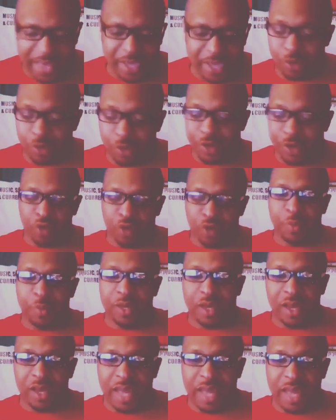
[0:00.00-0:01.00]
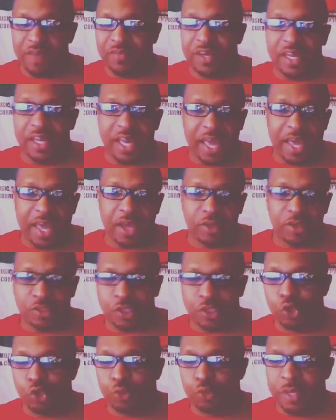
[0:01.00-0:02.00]
Hell on Earth, but Heaven and Hell,
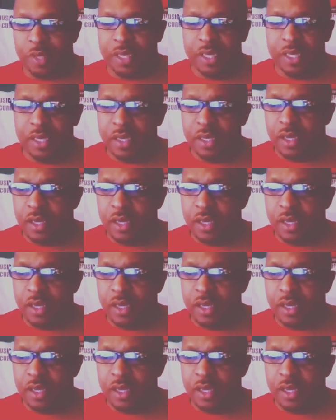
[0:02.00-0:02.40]
excuse me.